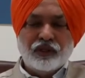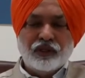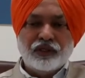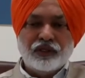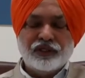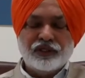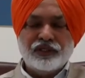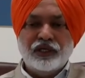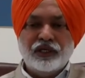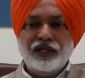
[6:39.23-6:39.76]

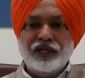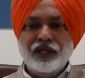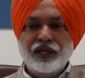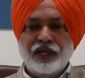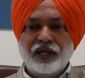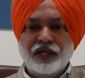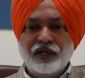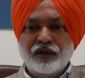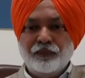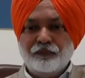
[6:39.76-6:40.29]
resulting
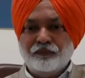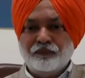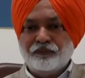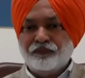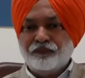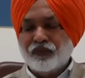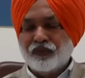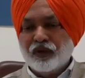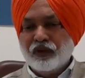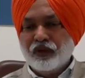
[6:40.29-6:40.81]
in
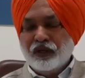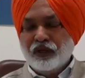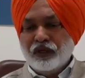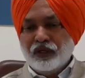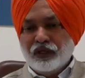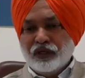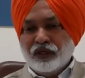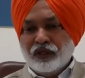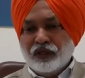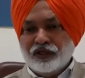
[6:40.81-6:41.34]

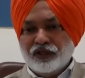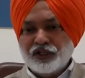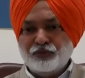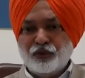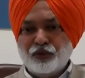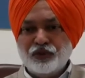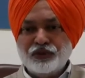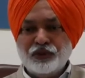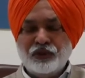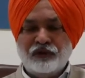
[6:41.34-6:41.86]

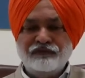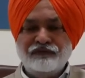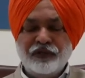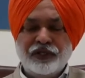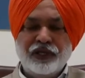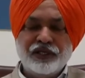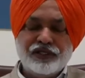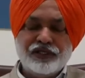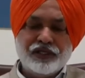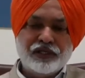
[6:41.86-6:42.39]
disposal of the
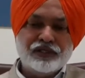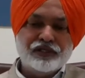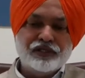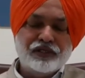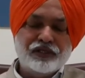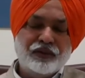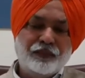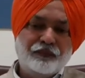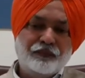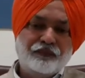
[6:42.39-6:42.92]
cases